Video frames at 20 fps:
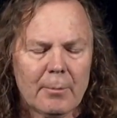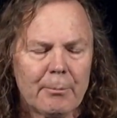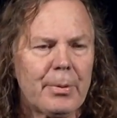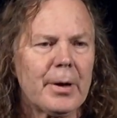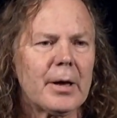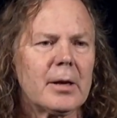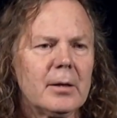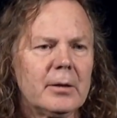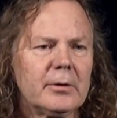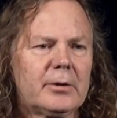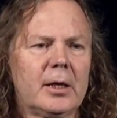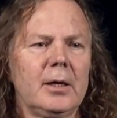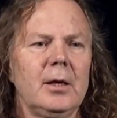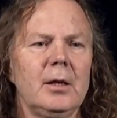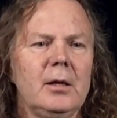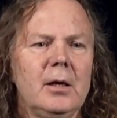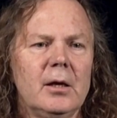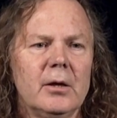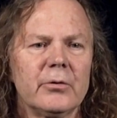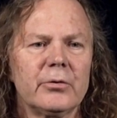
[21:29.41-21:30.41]
But in
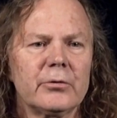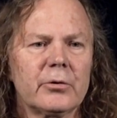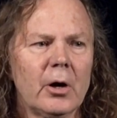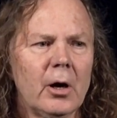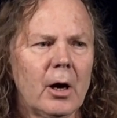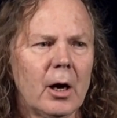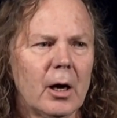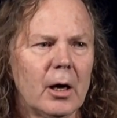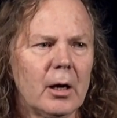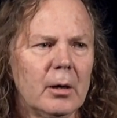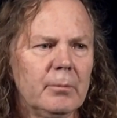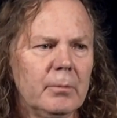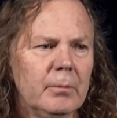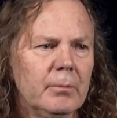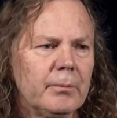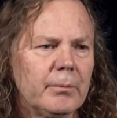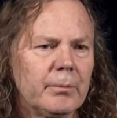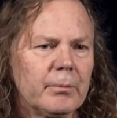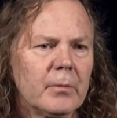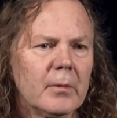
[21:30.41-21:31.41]
10 years' time,
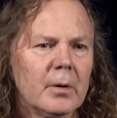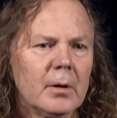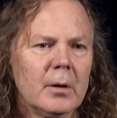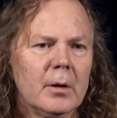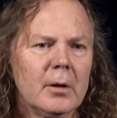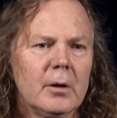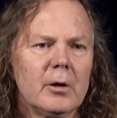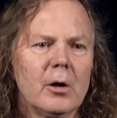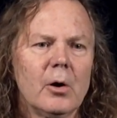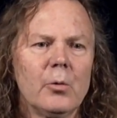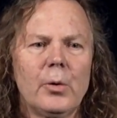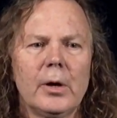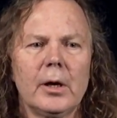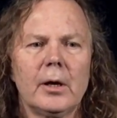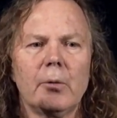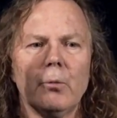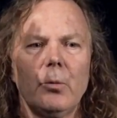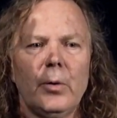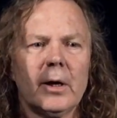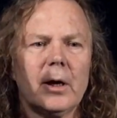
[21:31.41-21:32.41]
we're
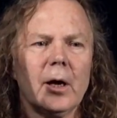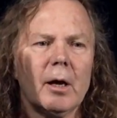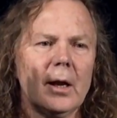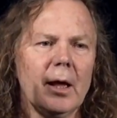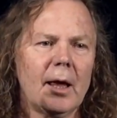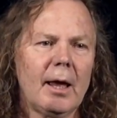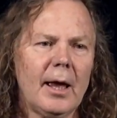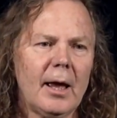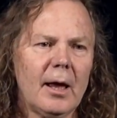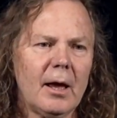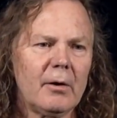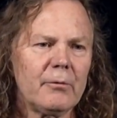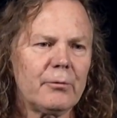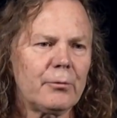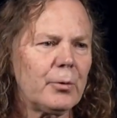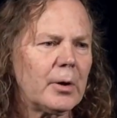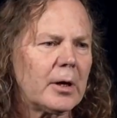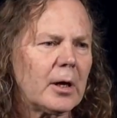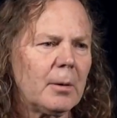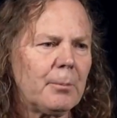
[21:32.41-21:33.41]
going
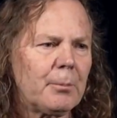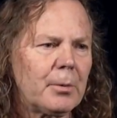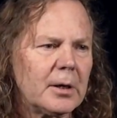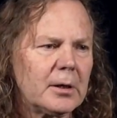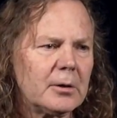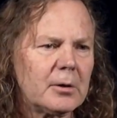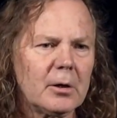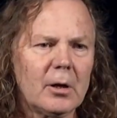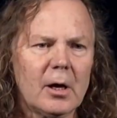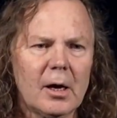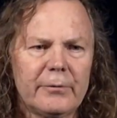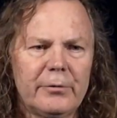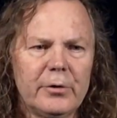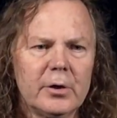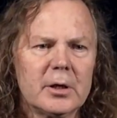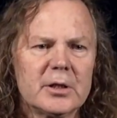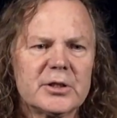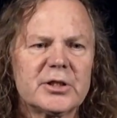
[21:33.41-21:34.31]
to bring to life, you're going to